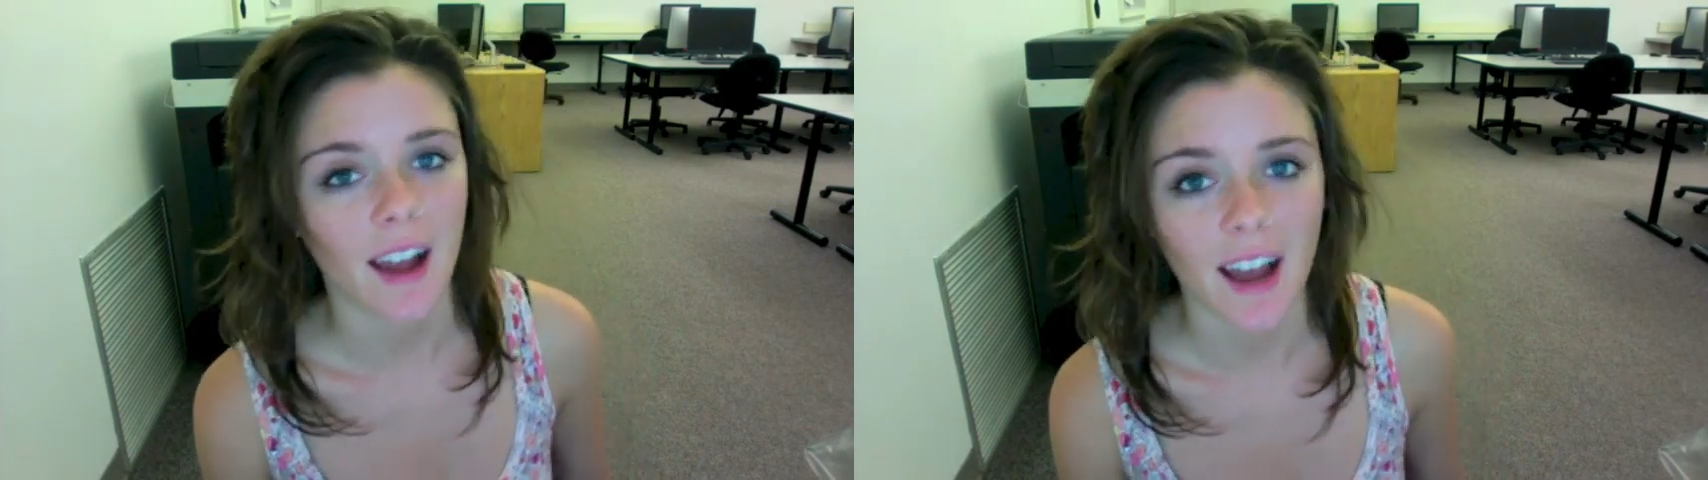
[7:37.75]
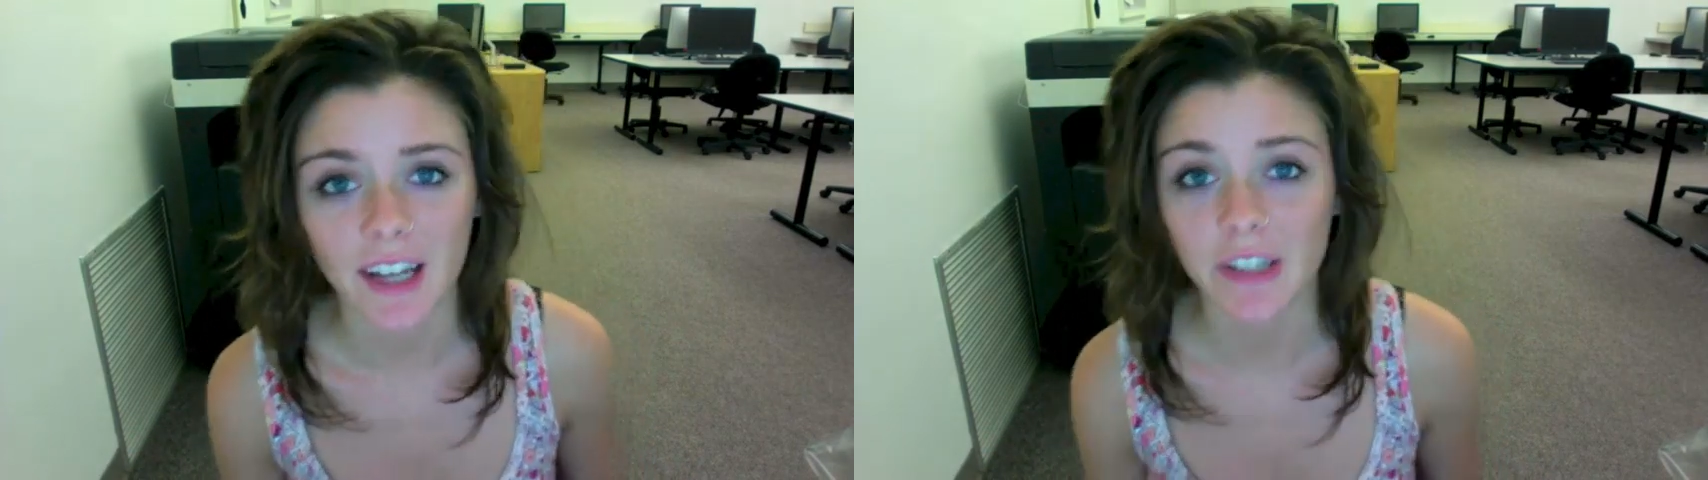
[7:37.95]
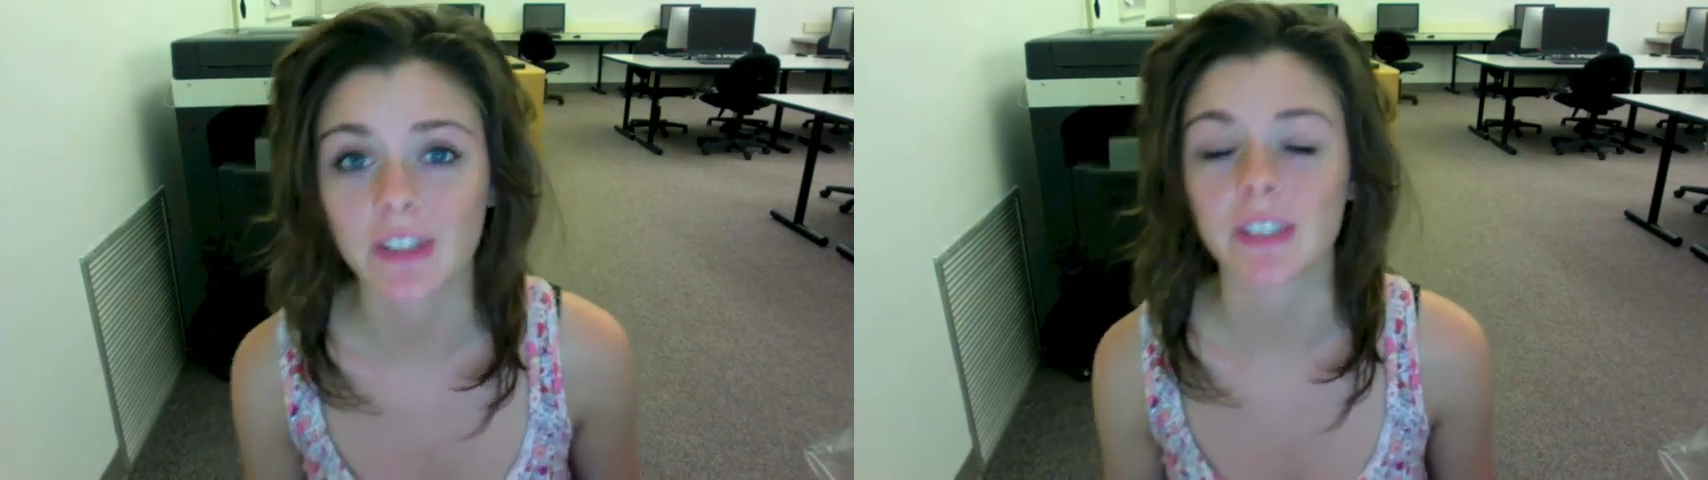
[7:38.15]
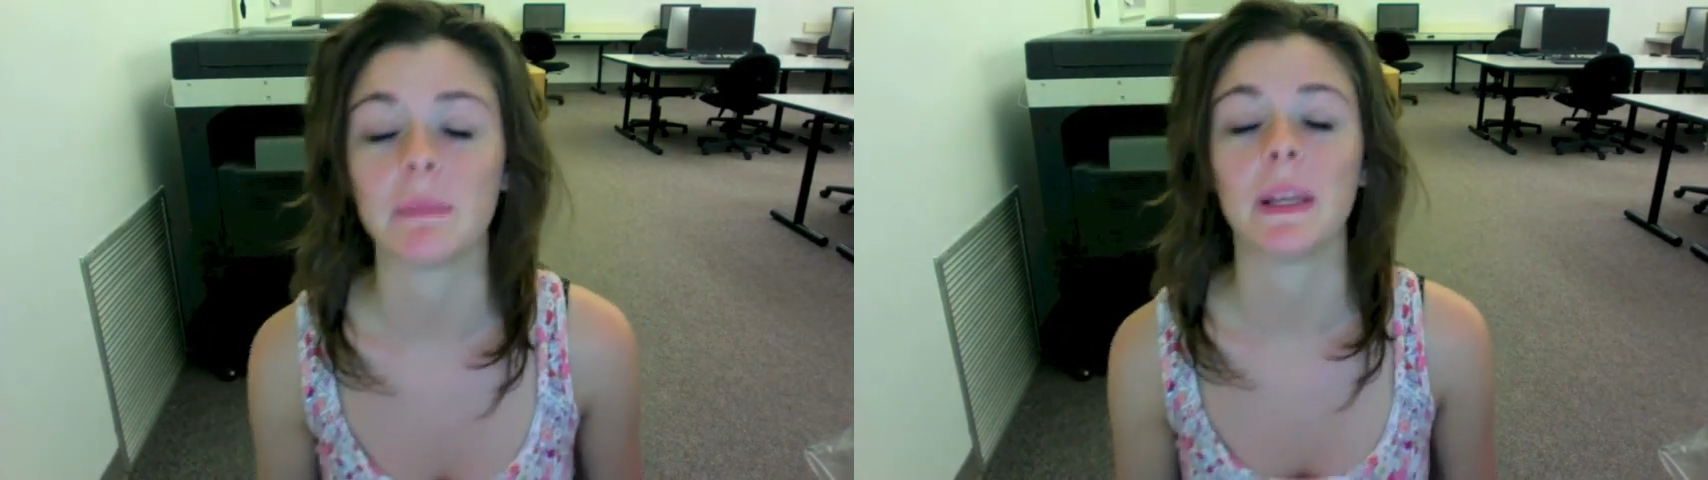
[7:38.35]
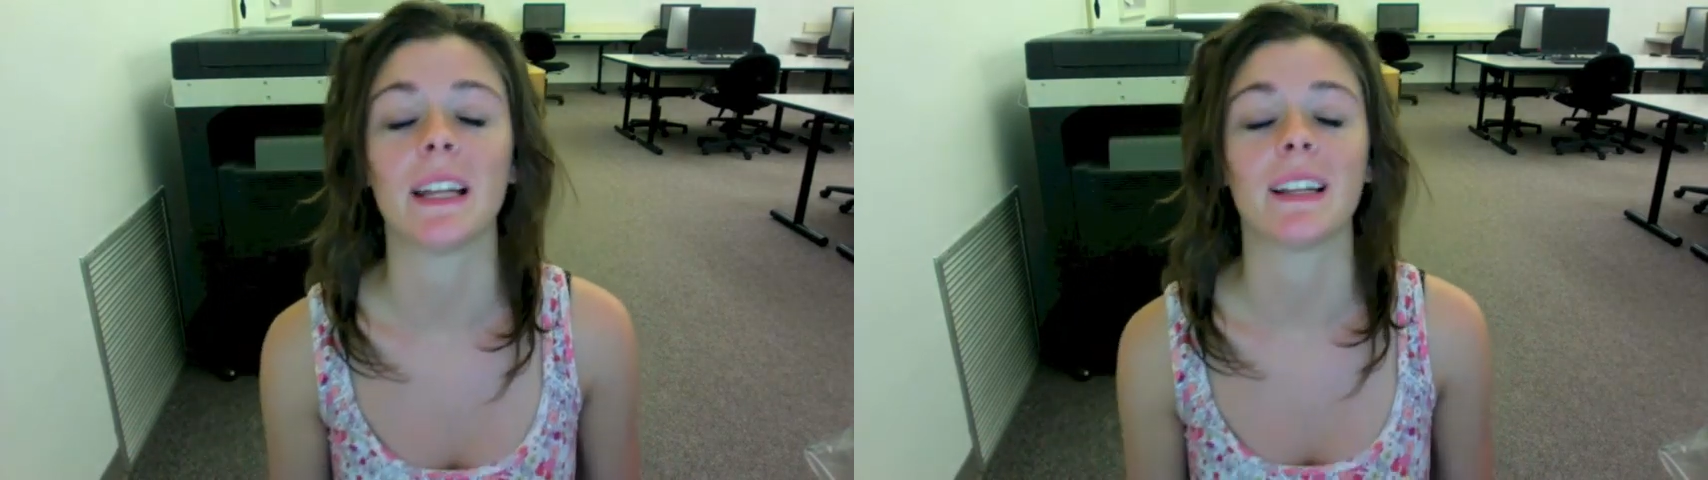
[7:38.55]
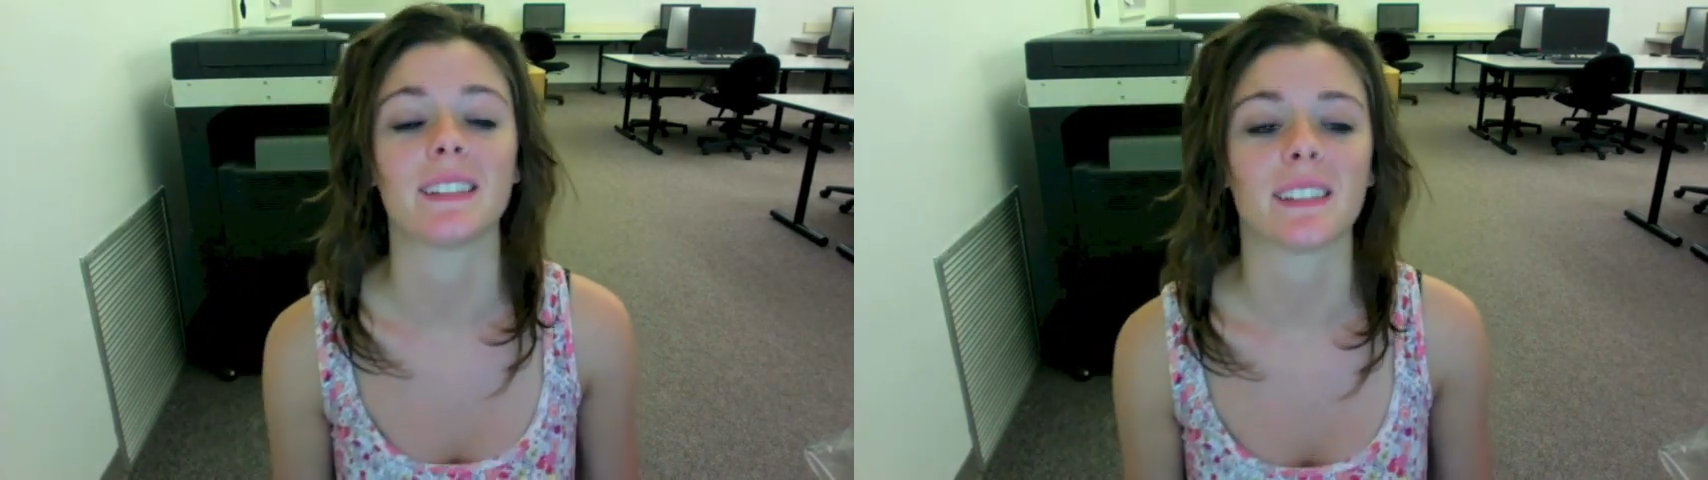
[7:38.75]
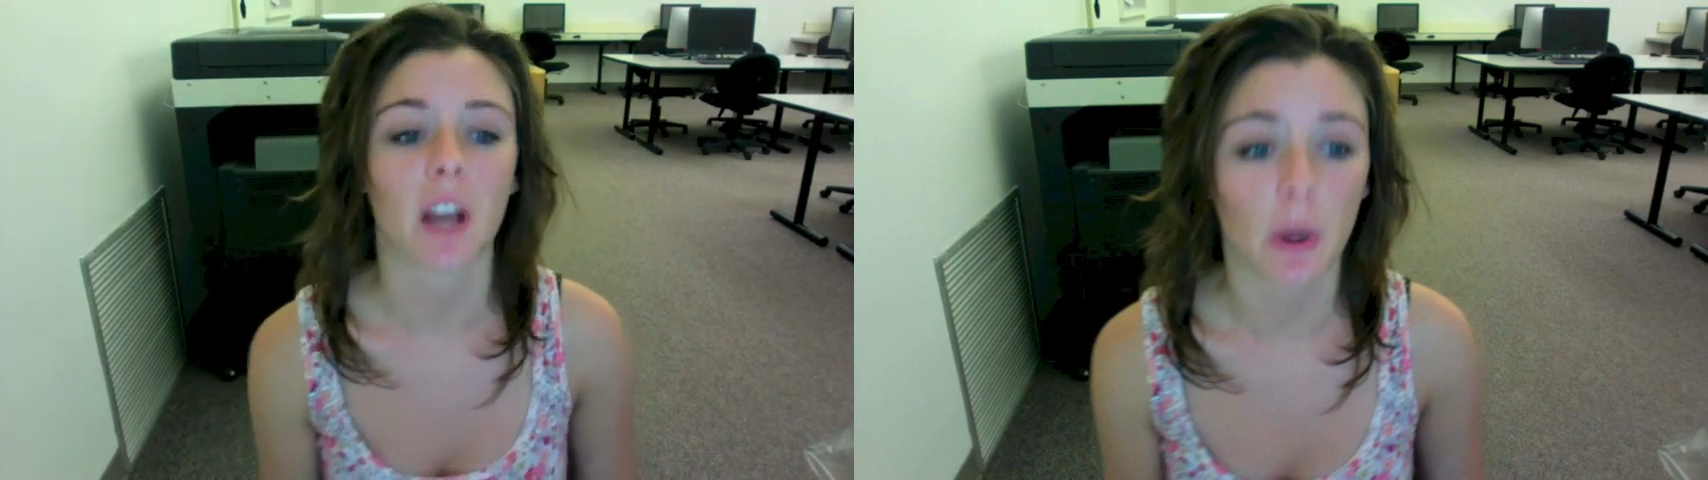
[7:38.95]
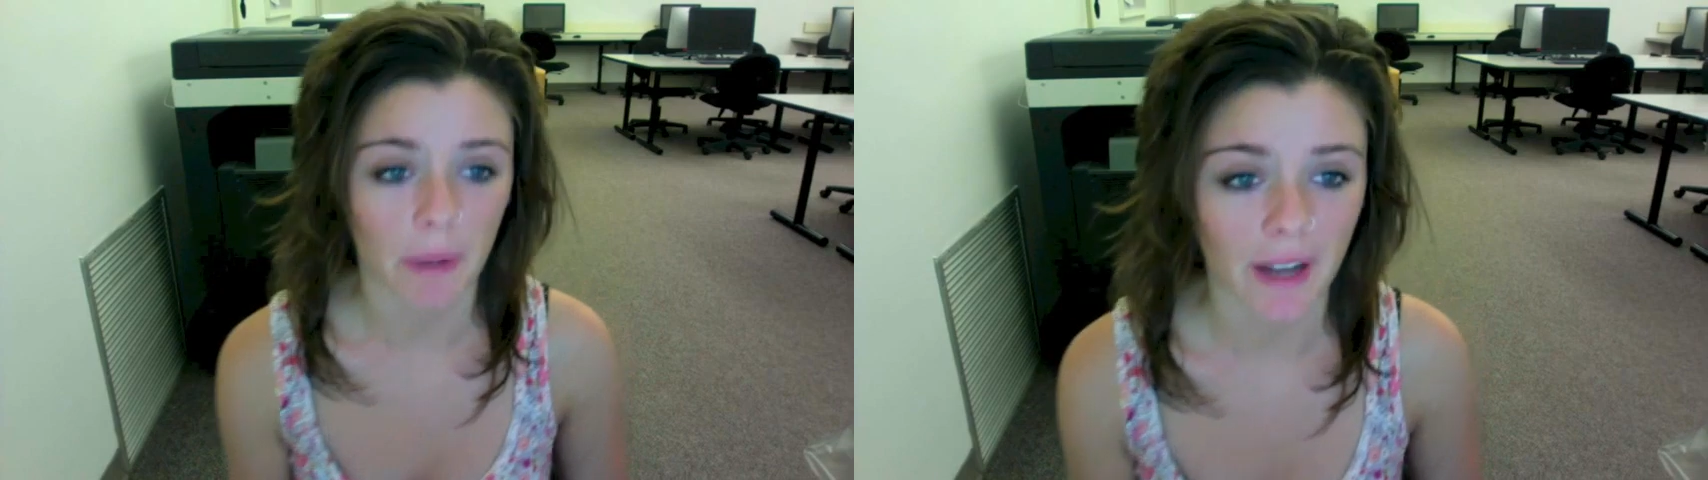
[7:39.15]
I used to be an
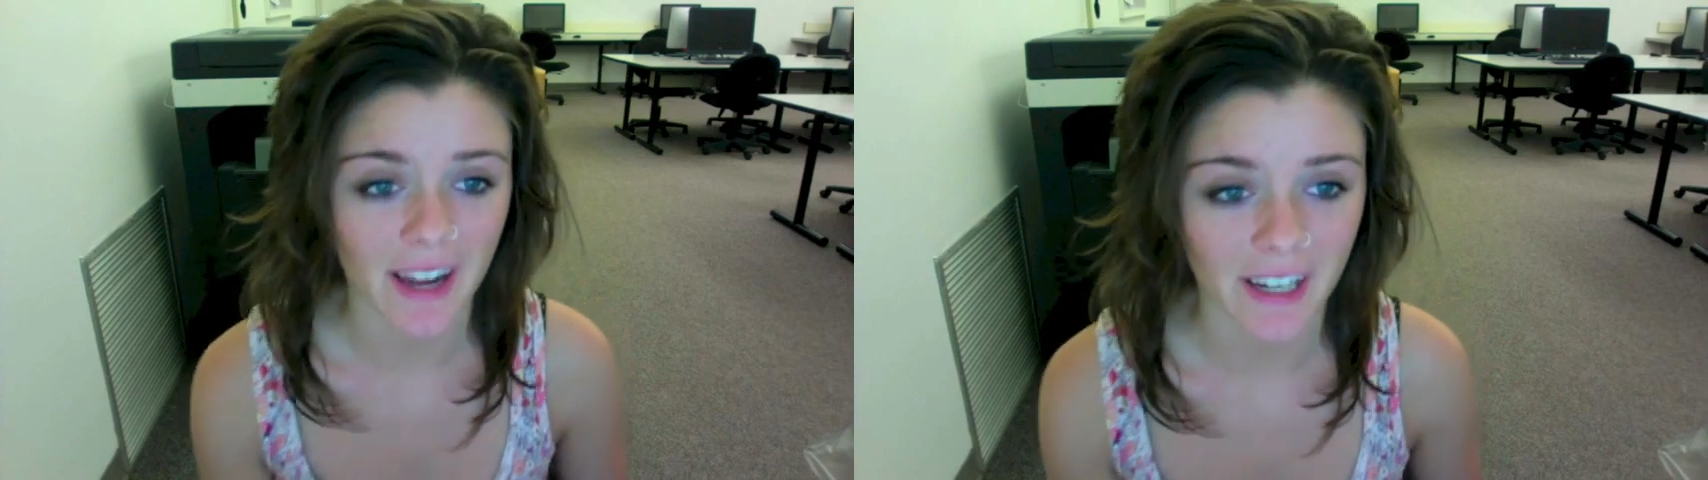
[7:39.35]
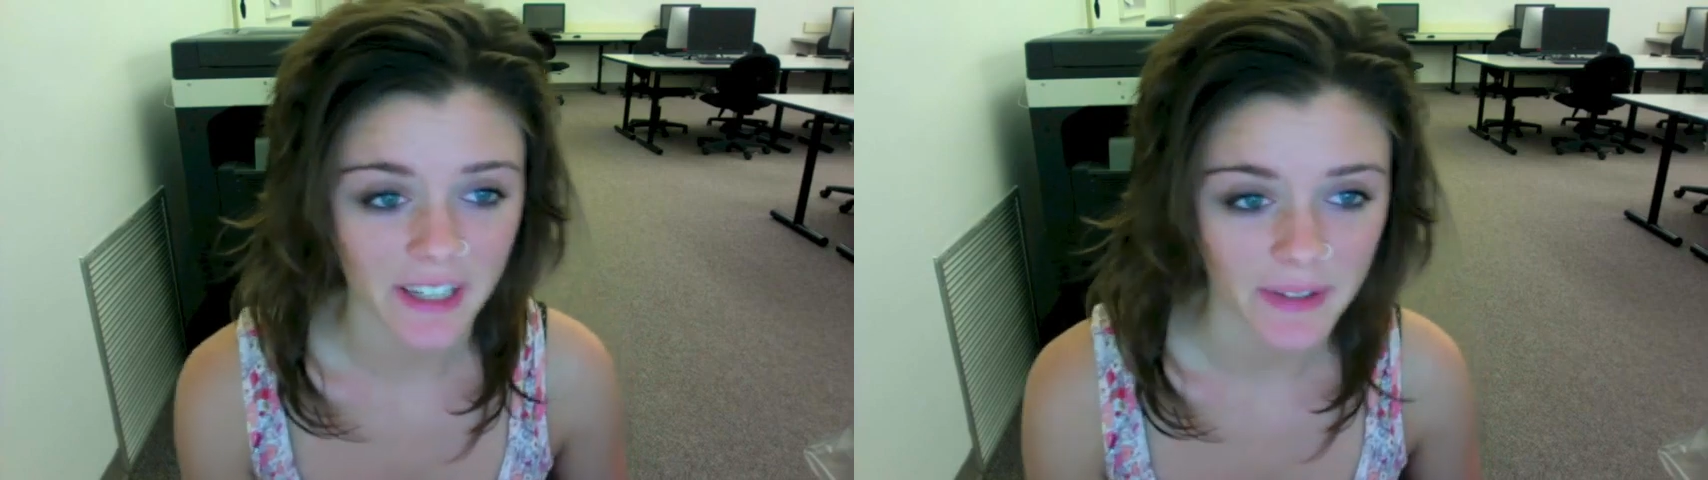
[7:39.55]
insomniac.